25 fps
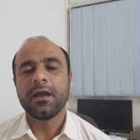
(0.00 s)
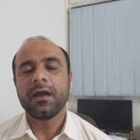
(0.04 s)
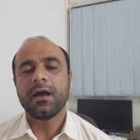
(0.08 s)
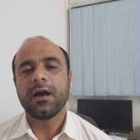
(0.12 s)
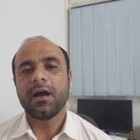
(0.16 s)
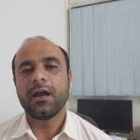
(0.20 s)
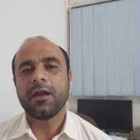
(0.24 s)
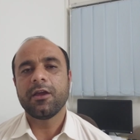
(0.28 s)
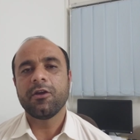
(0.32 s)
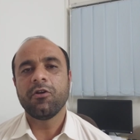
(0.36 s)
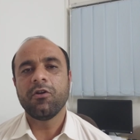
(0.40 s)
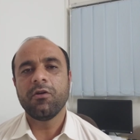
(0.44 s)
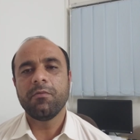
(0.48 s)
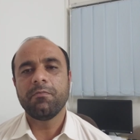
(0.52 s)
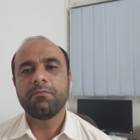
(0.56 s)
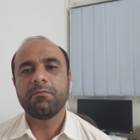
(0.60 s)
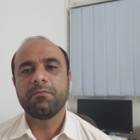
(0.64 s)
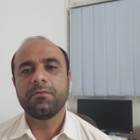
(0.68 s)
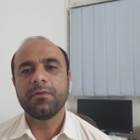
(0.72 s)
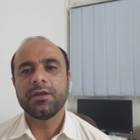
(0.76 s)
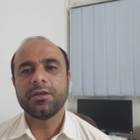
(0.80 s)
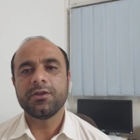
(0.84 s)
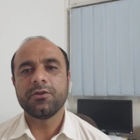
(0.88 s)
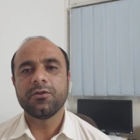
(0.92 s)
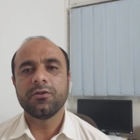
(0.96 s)
I hope
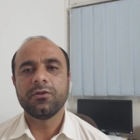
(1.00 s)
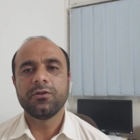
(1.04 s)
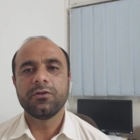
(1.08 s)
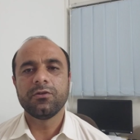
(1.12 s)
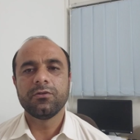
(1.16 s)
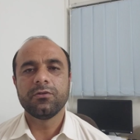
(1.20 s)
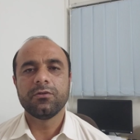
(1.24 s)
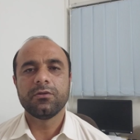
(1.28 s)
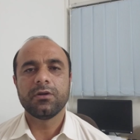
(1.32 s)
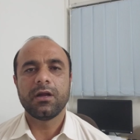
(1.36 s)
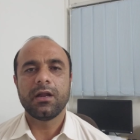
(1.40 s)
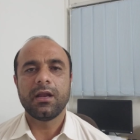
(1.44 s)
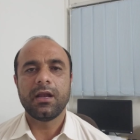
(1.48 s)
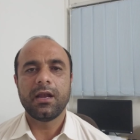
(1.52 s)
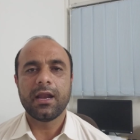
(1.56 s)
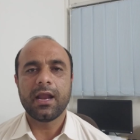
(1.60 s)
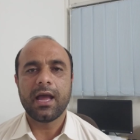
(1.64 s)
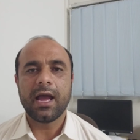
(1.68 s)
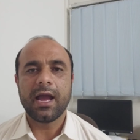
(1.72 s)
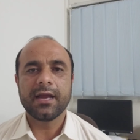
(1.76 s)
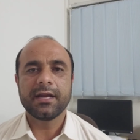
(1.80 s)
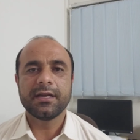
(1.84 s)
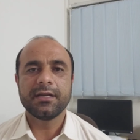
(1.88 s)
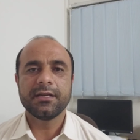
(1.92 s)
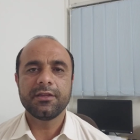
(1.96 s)
you
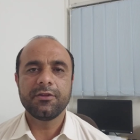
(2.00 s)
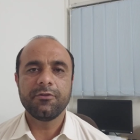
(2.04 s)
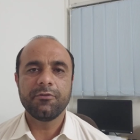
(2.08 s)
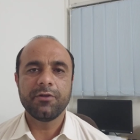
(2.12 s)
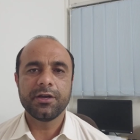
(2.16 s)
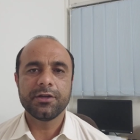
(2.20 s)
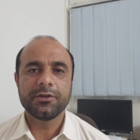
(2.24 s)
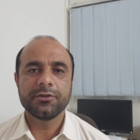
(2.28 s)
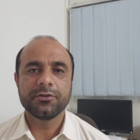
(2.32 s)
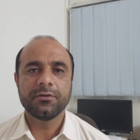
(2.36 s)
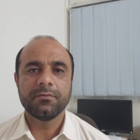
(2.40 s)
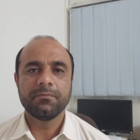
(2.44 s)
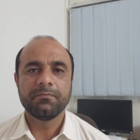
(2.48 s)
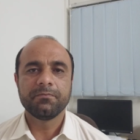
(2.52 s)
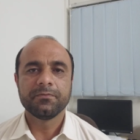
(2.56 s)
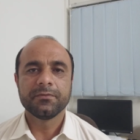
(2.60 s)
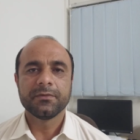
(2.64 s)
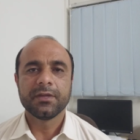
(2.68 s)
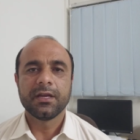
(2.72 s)
liked the video.